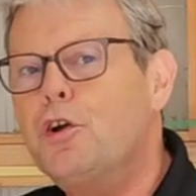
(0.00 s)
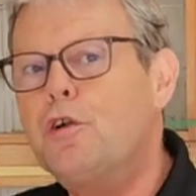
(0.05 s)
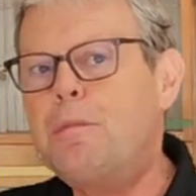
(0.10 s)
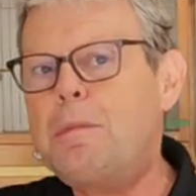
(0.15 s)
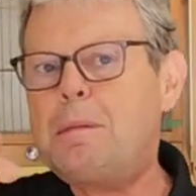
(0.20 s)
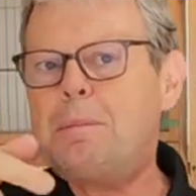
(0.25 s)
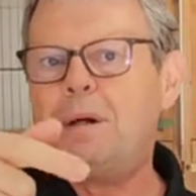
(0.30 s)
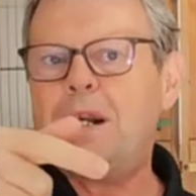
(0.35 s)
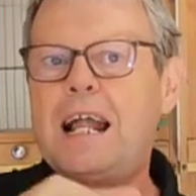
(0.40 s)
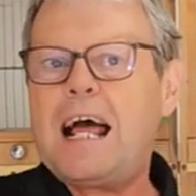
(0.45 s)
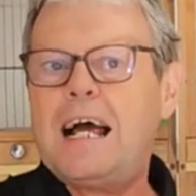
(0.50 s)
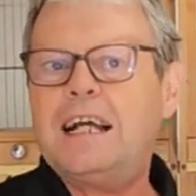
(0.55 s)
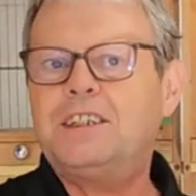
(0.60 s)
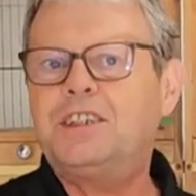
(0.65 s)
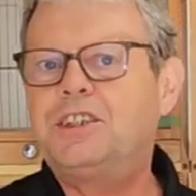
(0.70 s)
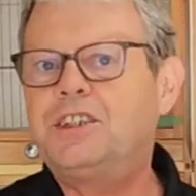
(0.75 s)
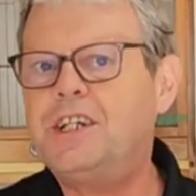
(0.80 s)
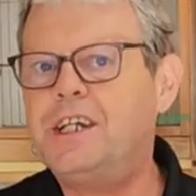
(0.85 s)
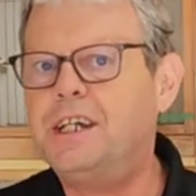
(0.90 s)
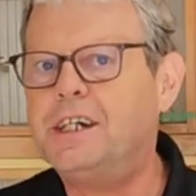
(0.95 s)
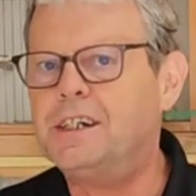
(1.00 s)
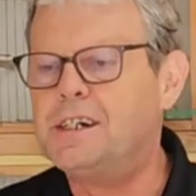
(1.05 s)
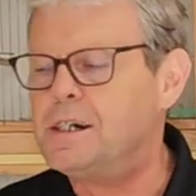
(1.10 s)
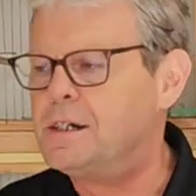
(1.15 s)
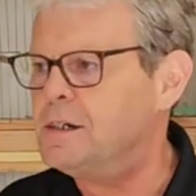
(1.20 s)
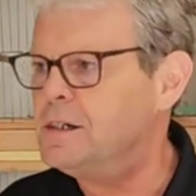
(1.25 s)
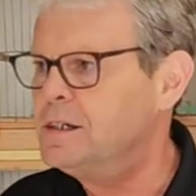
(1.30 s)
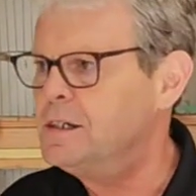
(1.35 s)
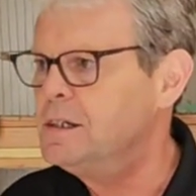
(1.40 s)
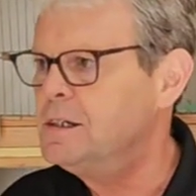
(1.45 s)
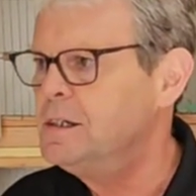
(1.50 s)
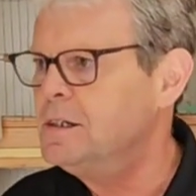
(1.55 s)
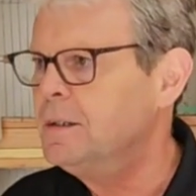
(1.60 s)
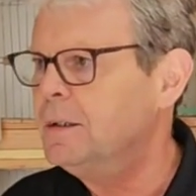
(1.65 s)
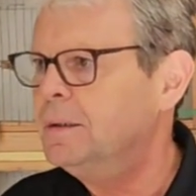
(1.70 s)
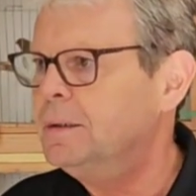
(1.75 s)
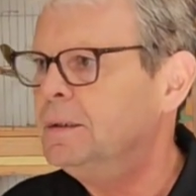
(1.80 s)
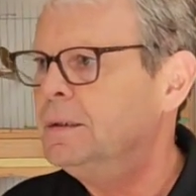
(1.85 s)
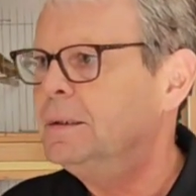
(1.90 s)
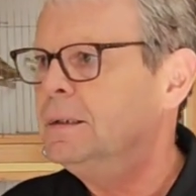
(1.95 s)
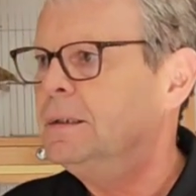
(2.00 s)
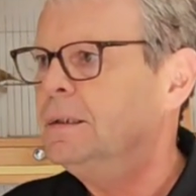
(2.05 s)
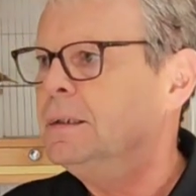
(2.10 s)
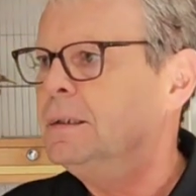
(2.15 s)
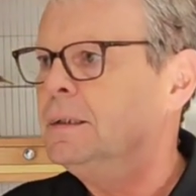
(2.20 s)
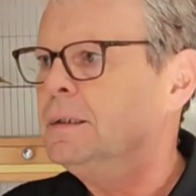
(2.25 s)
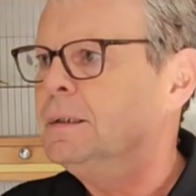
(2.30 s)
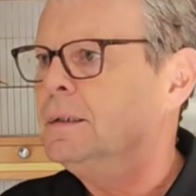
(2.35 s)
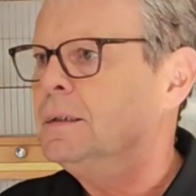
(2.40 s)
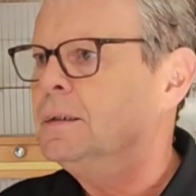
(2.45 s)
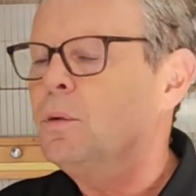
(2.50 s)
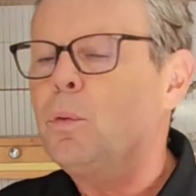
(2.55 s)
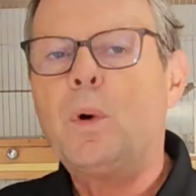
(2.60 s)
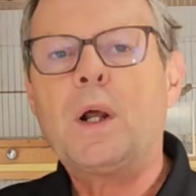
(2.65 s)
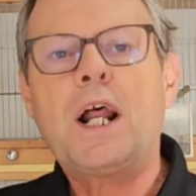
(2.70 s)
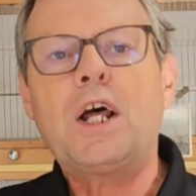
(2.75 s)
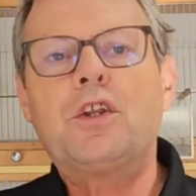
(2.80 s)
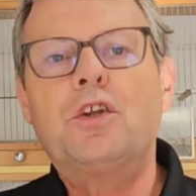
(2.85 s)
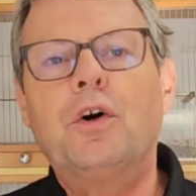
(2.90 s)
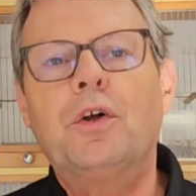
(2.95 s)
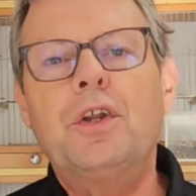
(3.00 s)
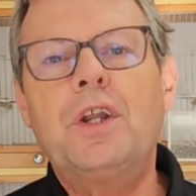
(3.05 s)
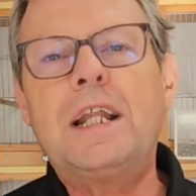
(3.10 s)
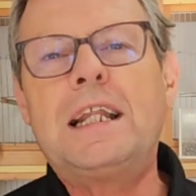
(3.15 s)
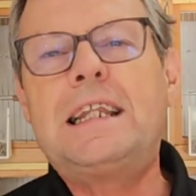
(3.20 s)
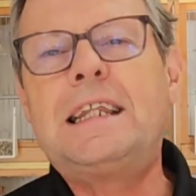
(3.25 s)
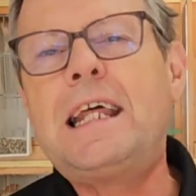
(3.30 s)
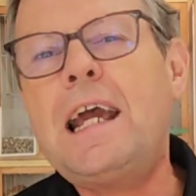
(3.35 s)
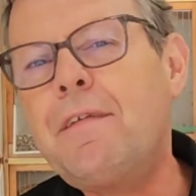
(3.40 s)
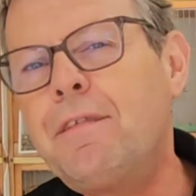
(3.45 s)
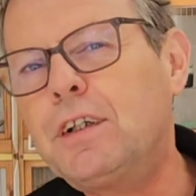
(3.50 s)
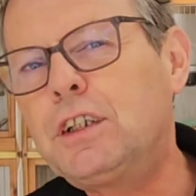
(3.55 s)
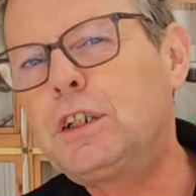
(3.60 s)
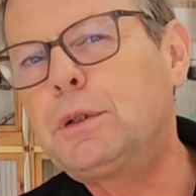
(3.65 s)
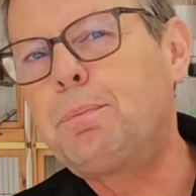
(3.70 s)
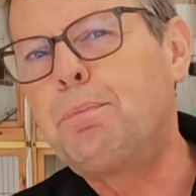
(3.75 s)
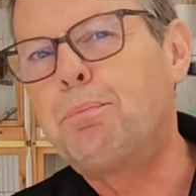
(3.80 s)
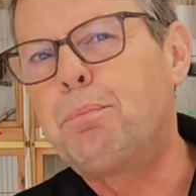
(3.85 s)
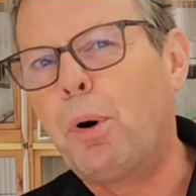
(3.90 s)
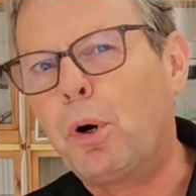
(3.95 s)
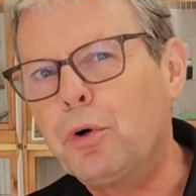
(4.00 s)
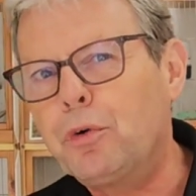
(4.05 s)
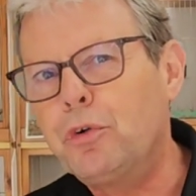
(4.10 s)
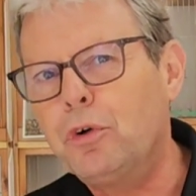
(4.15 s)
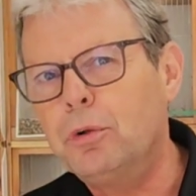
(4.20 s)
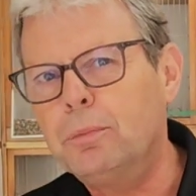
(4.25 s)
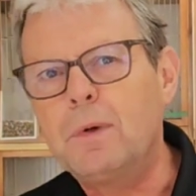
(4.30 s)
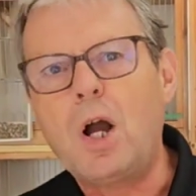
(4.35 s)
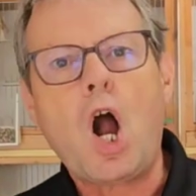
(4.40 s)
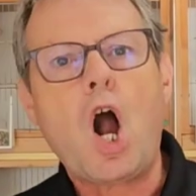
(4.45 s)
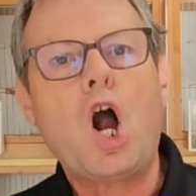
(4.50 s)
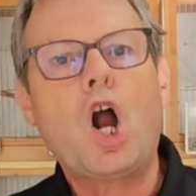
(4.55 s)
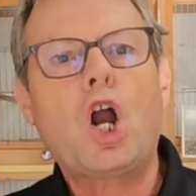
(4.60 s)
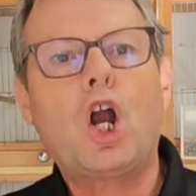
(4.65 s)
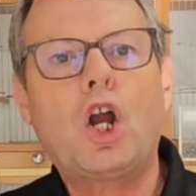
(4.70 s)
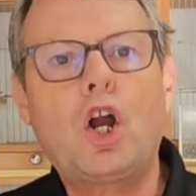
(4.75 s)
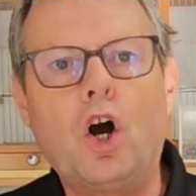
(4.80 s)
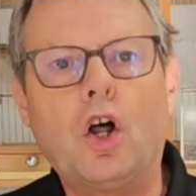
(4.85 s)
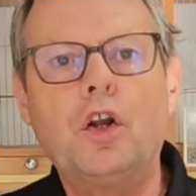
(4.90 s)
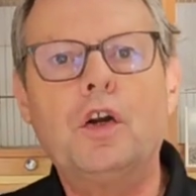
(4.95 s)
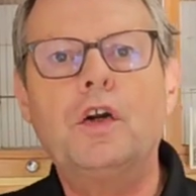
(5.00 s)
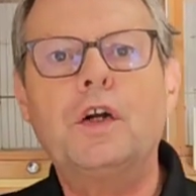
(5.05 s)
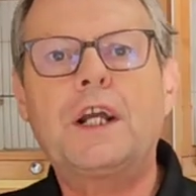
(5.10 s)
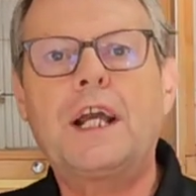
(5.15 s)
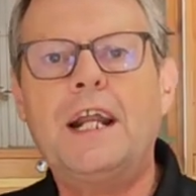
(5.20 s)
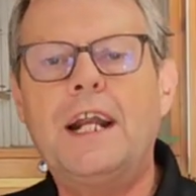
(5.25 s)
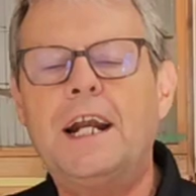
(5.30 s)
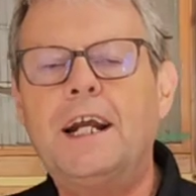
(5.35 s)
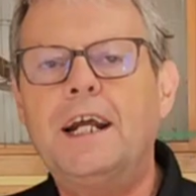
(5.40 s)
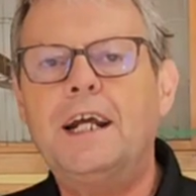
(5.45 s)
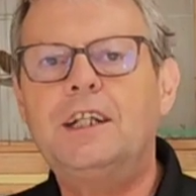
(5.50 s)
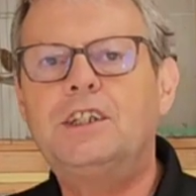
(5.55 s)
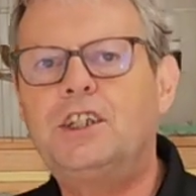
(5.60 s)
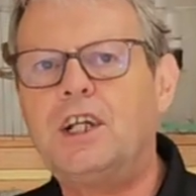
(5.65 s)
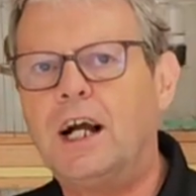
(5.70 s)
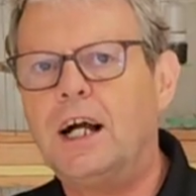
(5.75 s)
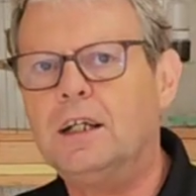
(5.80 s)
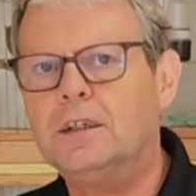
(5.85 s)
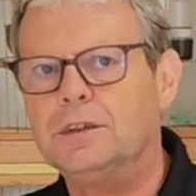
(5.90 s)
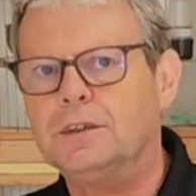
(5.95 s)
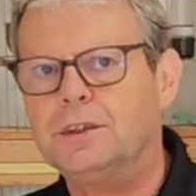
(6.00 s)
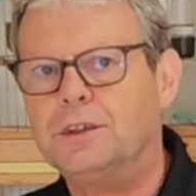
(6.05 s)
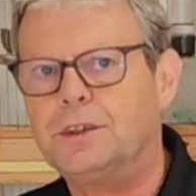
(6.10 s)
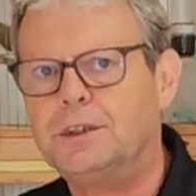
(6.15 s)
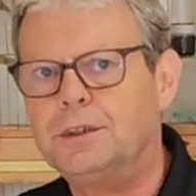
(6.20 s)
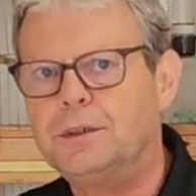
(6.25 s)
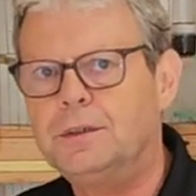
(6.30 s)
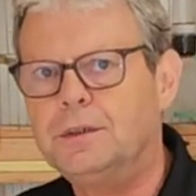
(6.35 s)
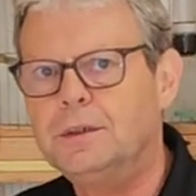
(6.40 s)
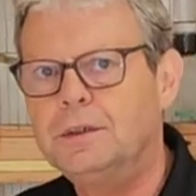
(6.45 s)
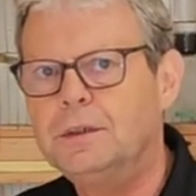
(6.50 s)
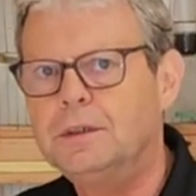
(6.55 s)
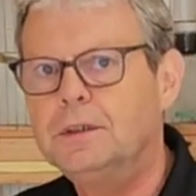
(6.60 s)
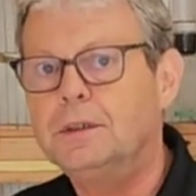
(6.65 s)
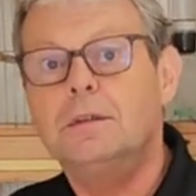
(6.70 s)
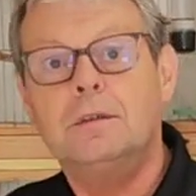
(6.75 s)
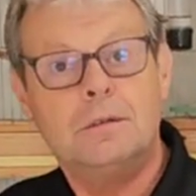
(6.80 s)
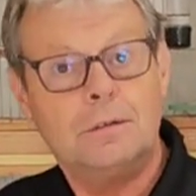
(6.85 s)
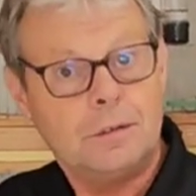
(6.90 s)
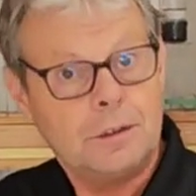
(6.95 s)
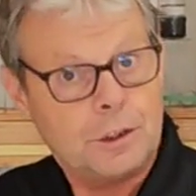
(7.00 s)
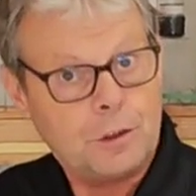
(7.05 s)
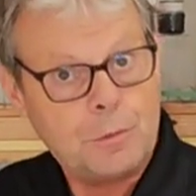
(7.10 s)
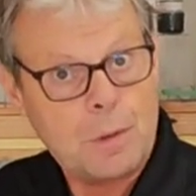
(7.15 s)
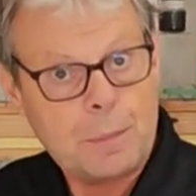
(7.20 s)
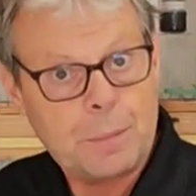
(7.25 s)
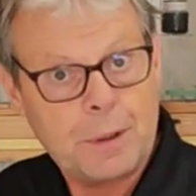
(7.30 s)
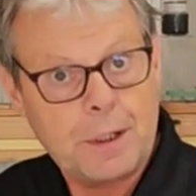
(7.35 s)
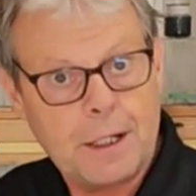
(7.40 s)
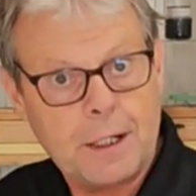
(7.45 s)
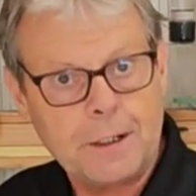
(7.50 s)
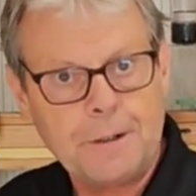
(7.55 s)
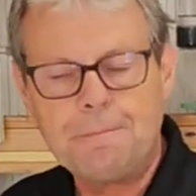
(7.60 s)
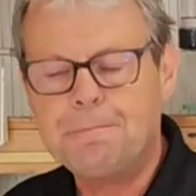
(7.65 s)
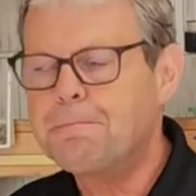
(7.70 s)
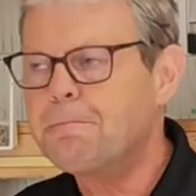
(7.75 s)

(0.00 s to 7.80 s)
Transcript: remember last year when I done the Davidsbirdroom Colour Canary Challenge? Do you remember that?